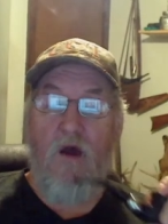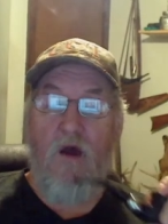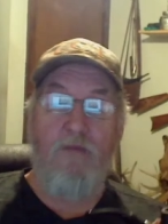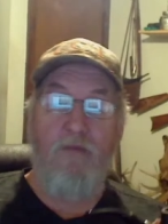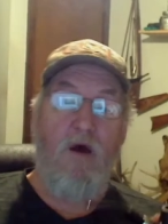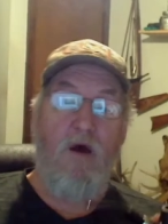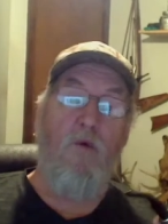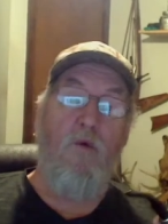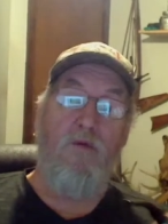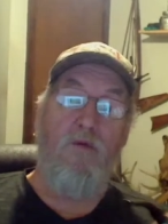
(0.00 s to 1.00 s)
I
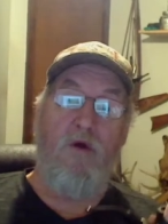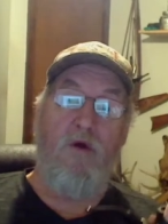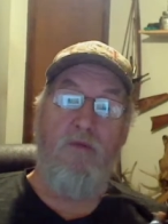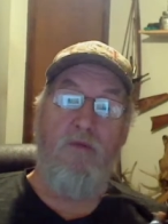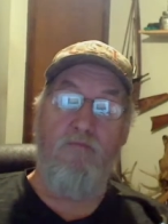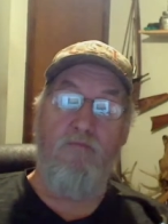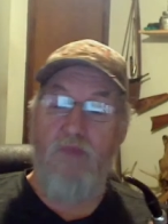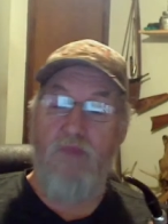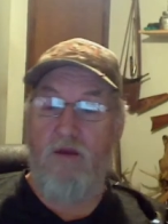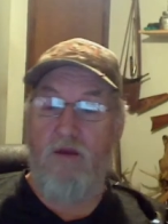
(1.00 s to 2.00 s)
was looking.
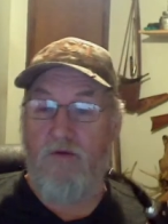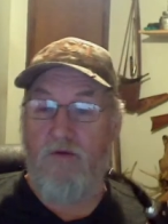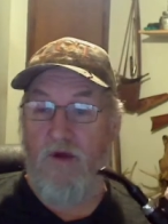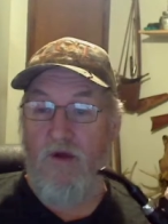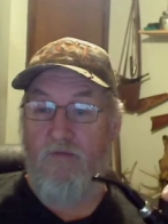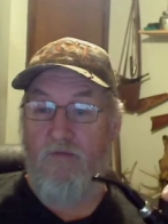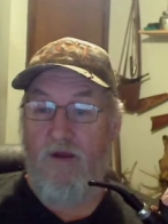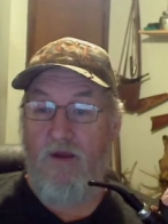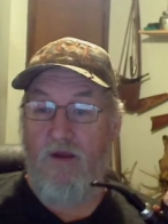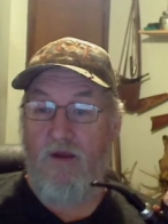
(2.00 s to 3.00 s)
I just don't have the
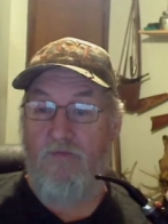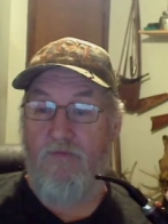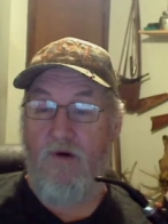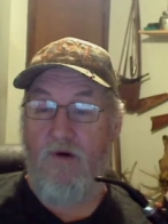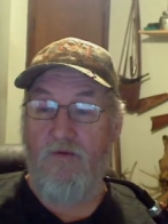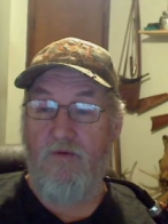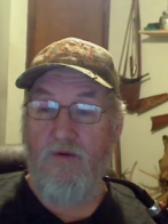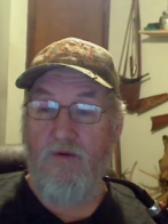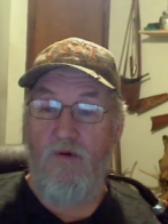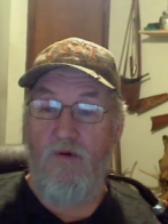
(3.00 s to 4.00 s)
kind of funds to
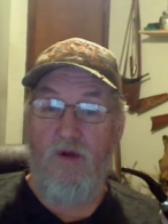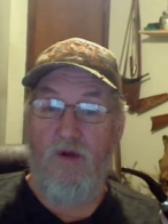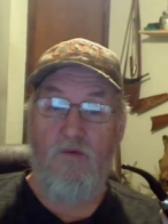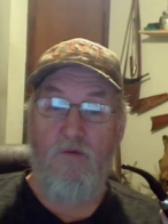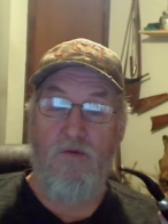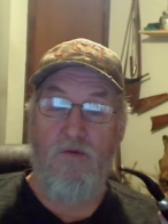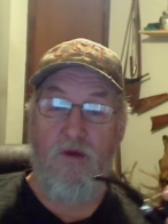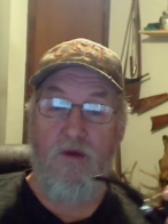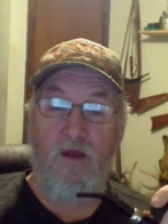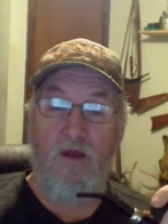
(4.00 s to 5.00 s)
do it. But I was
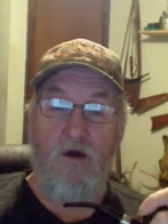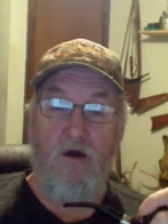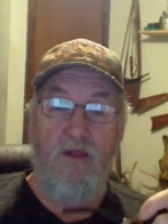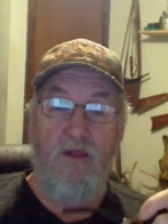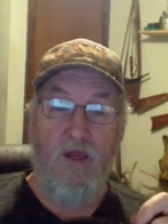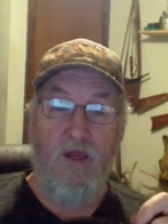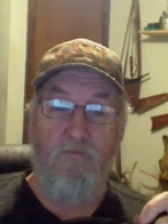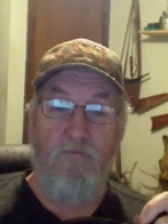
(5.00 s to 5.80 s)
looking at a hunting camp,